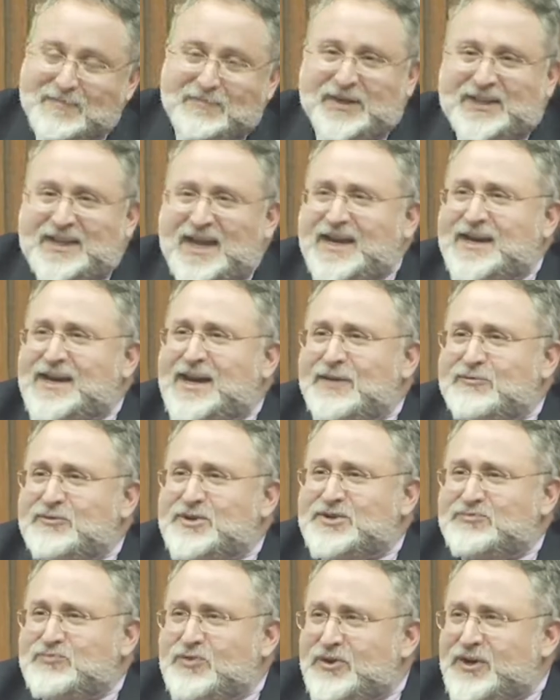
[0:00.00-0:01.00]
but that guy
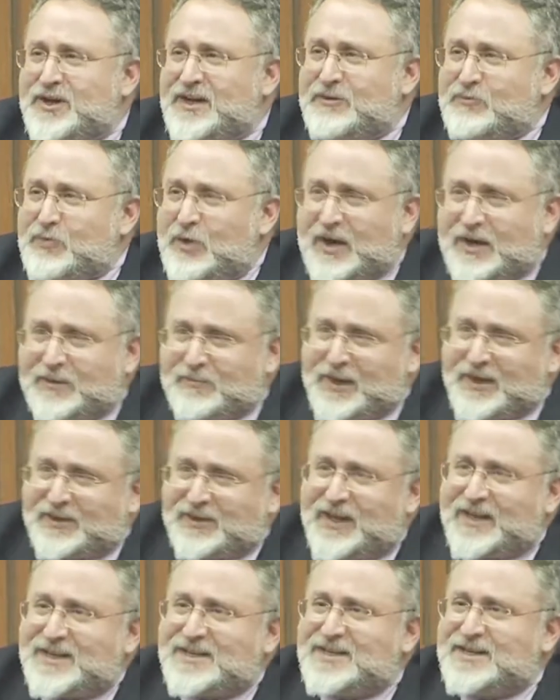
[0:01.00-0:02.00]
was working, what, about
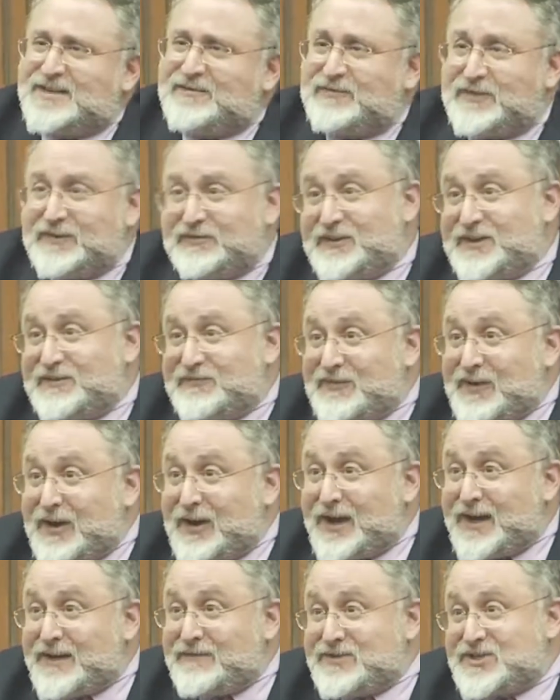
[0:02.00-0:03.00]

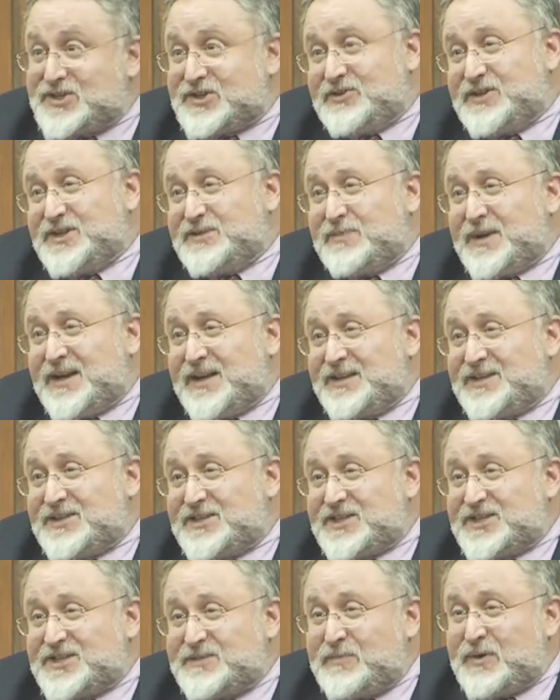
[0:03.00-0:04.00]
1955? So his patent's
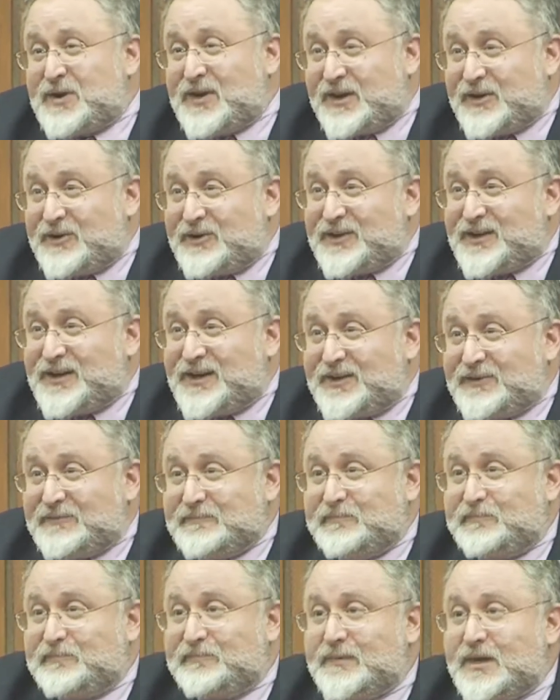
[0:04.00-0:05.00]
expired now.
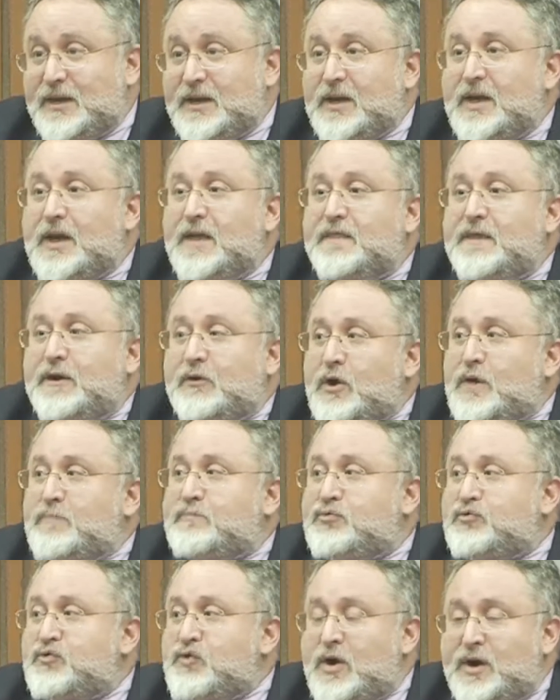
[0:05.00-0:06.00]
There are
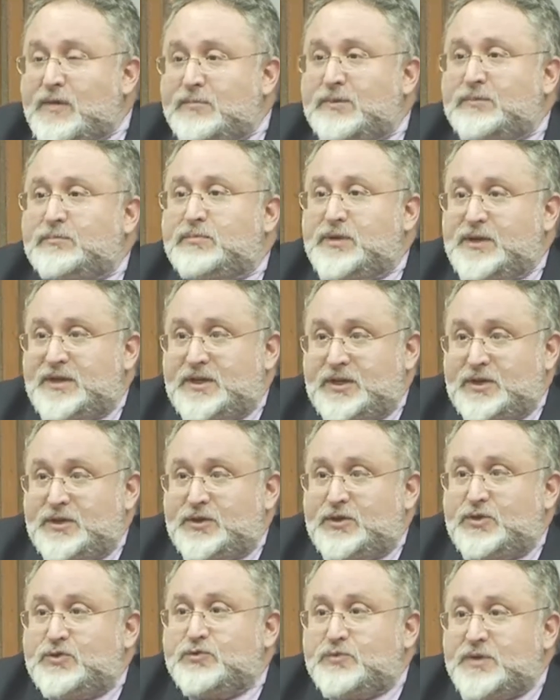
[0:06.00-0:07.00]
probably
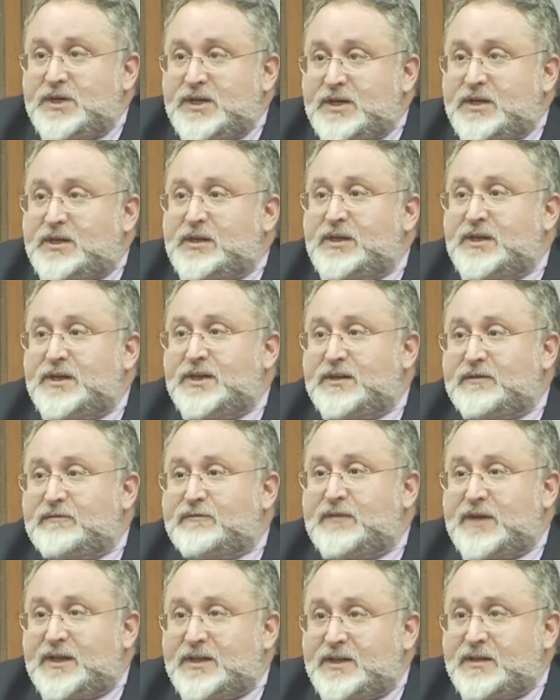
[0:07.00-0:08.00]
uniquely
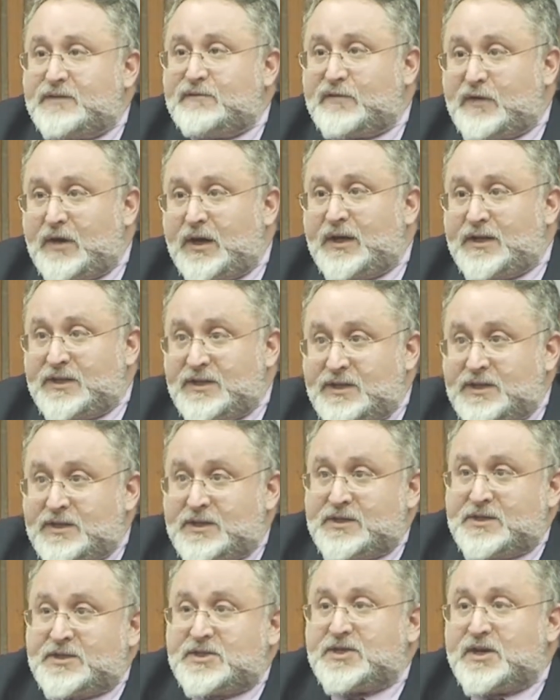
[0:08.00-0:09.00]
inventive
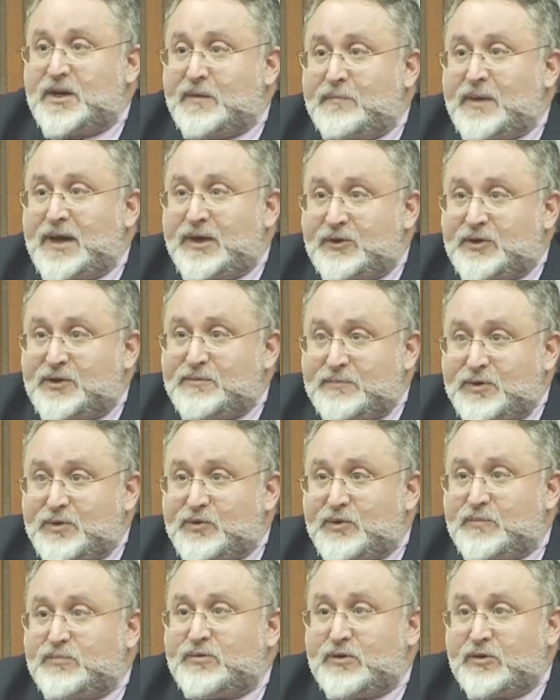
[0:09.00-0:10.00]
ideas about
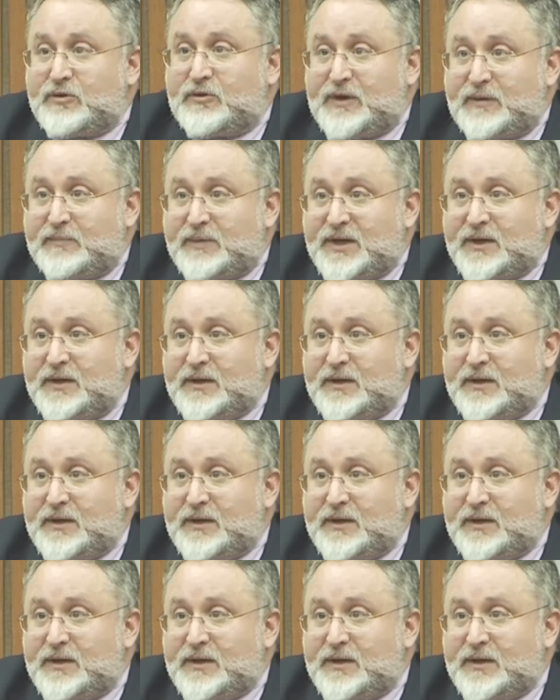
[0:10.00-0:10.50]
computer programming.